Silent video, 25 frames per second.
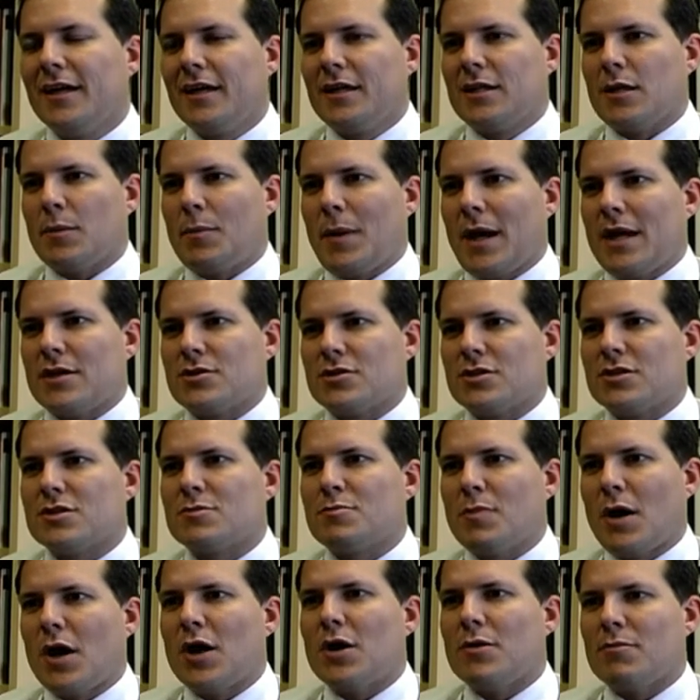patient's
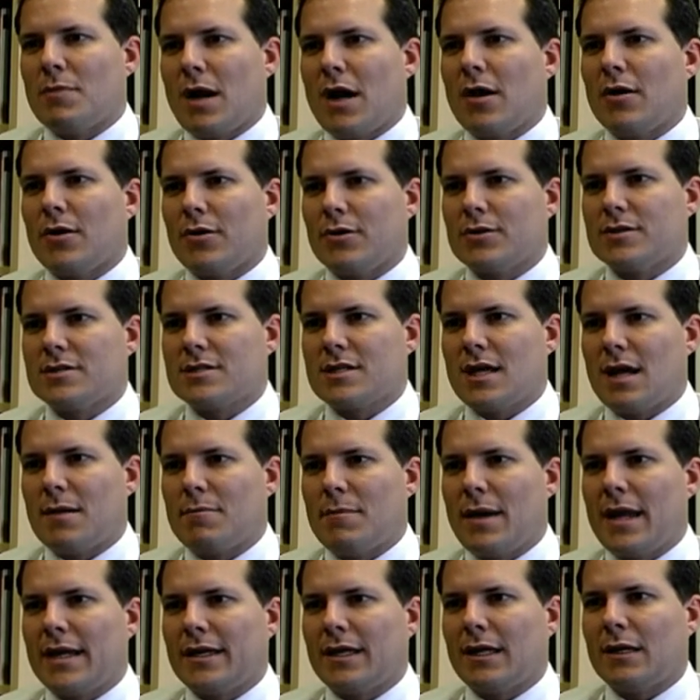bone marrow and start
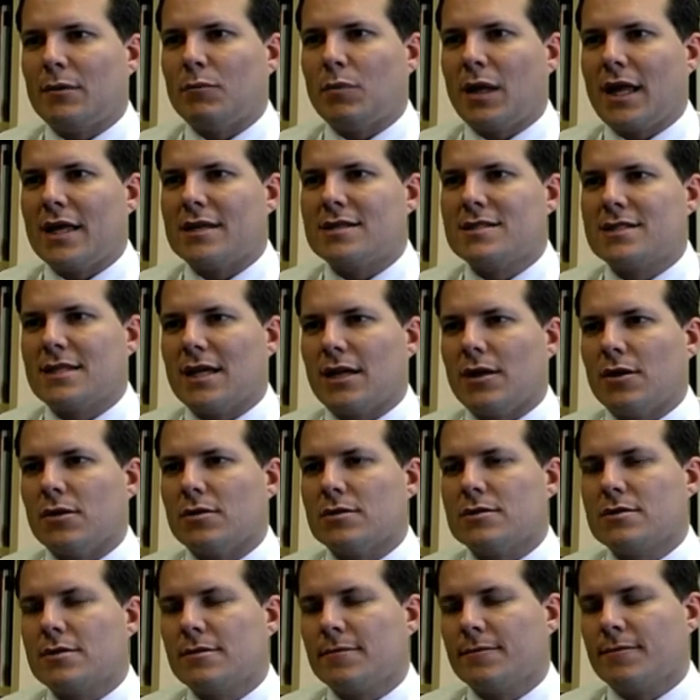making blood
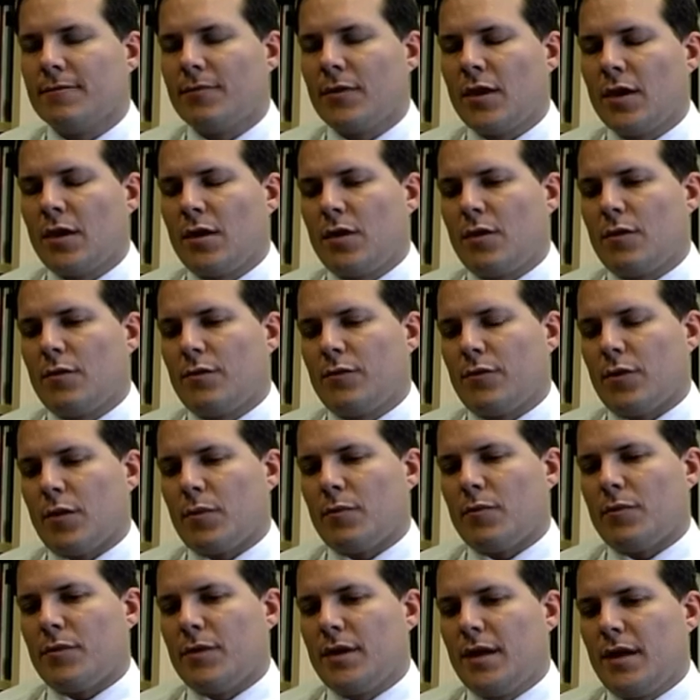cells.
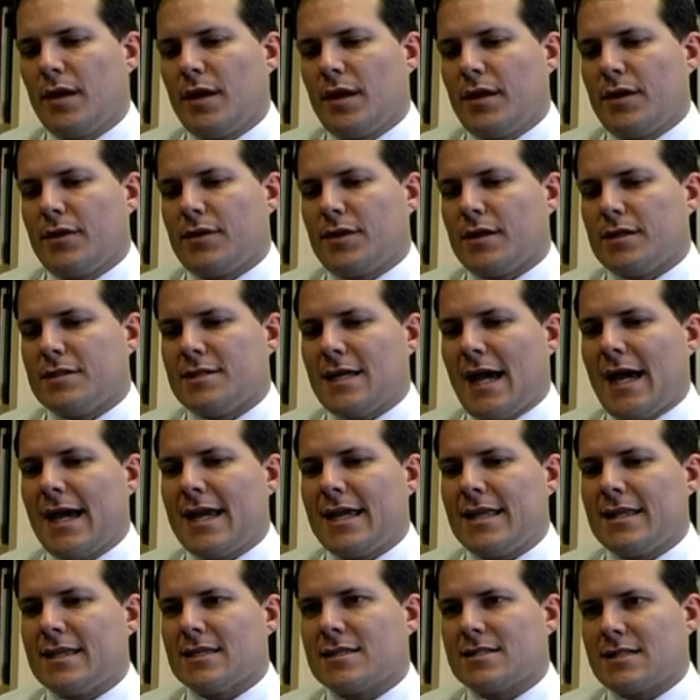From the
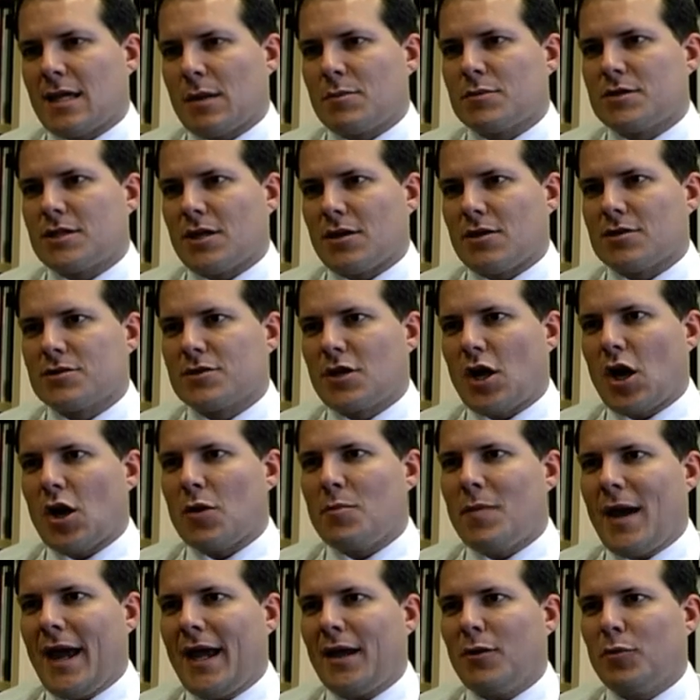day the stem cells go
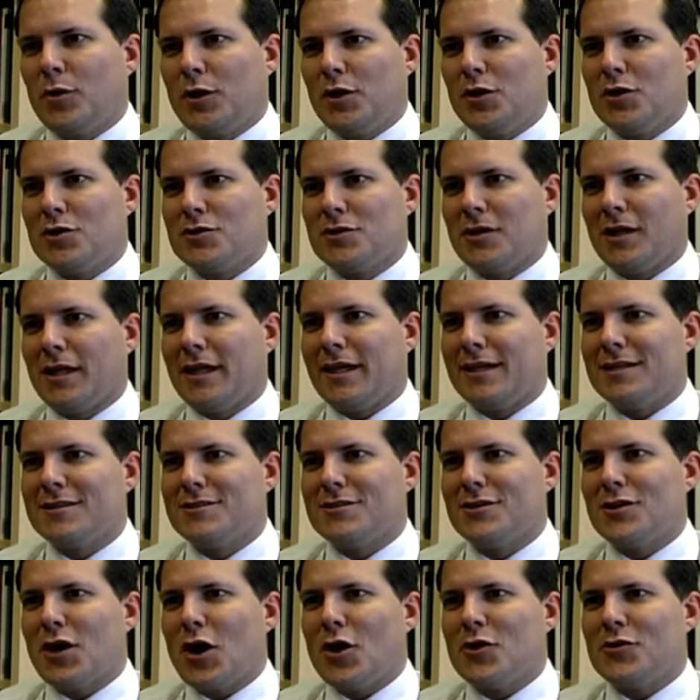back, we usually
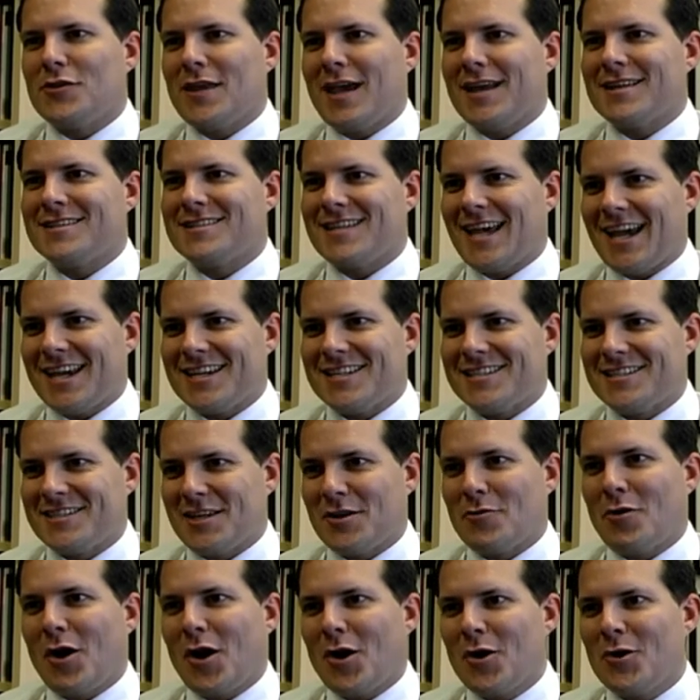denote that day
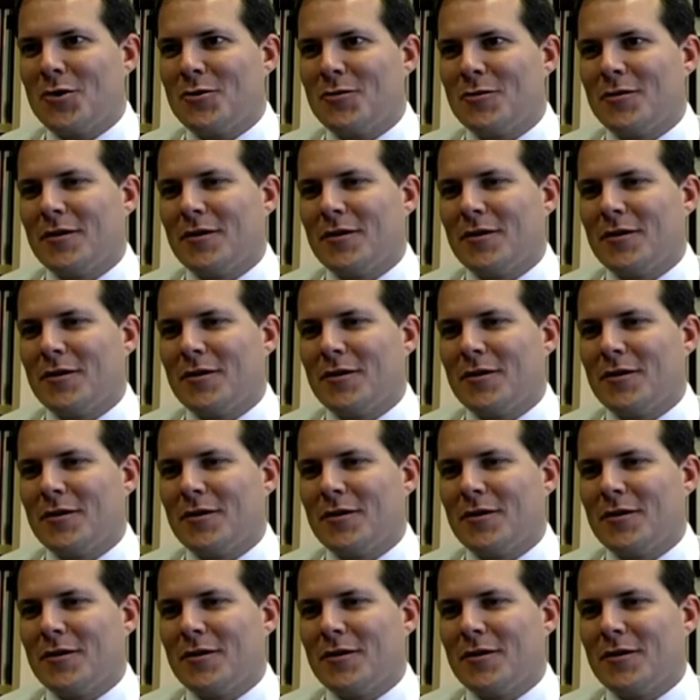zero,